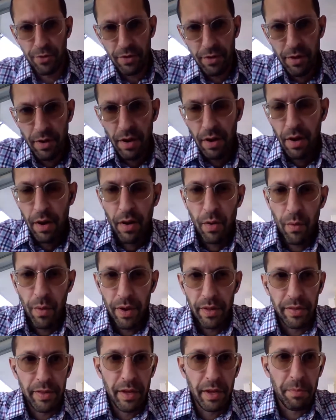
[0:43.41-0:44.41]
I
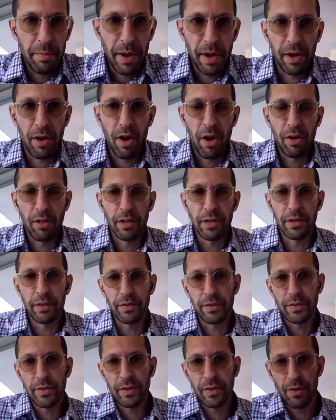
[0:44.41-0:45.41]
want to thank my
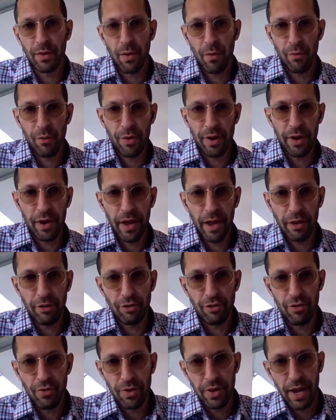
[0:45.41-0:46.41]
colleagues over at
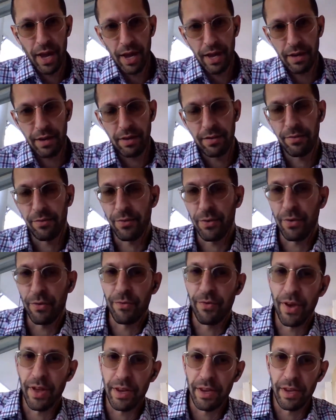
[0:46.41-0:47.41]
ACE UK for
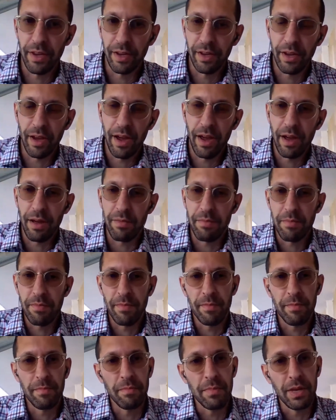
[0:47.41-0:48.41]
inviting
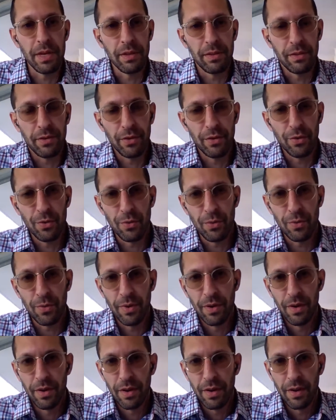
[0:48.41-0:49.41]
me to
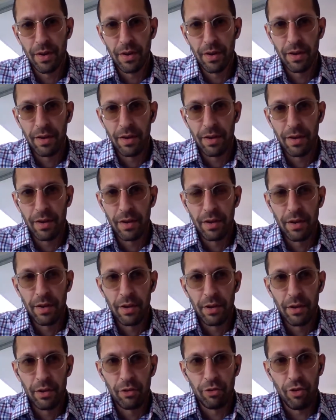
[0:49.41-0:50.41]

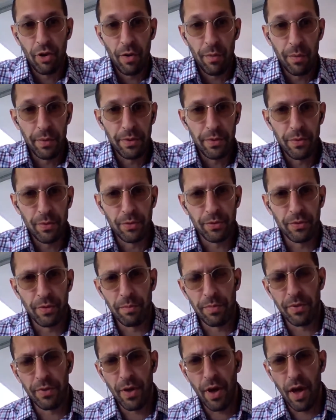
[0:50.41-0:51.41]
share with you
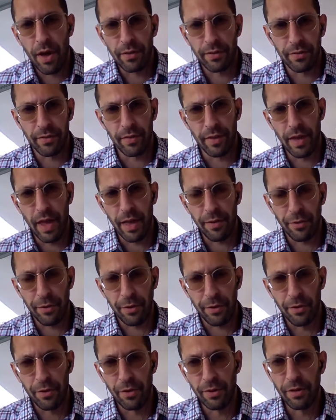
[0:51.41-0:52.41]
some thoughts on the
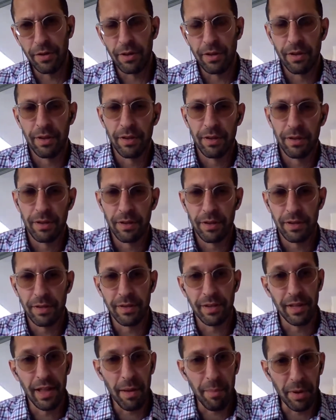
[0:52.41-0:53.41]
ethical
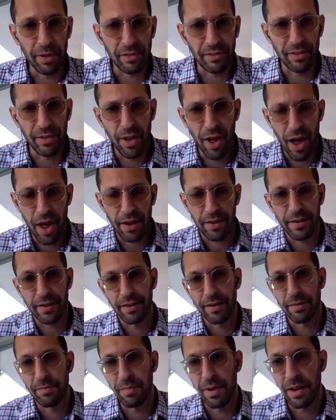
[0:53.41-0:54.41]
dilemma
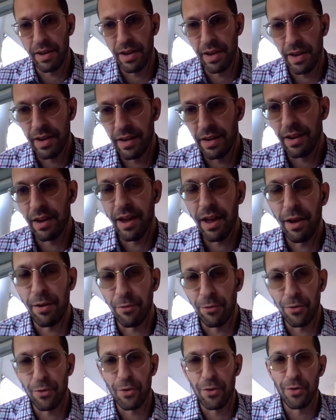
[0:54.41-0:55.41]
slot Monday
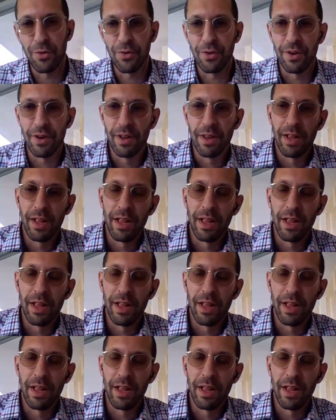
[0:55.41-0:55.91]
afternoon.